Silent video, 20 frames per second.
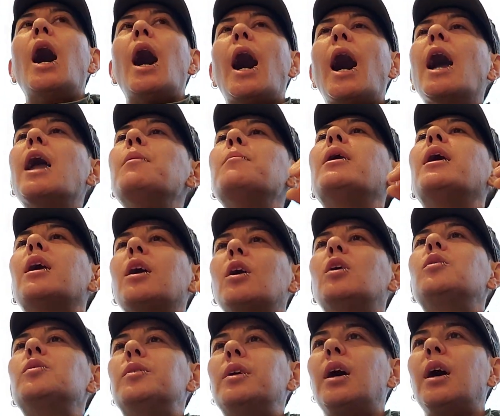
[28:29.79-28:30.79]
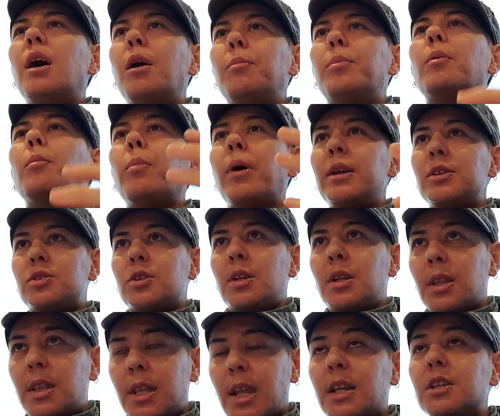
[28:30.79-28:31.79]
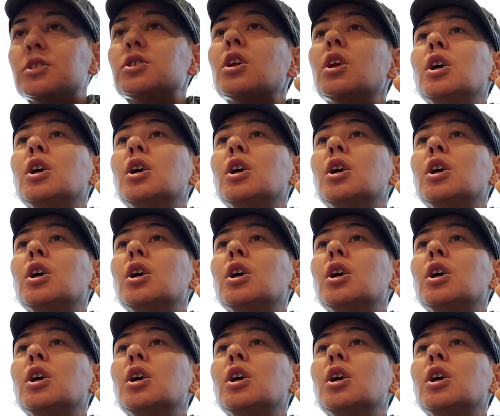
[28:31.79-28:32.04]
I am held up by certain things.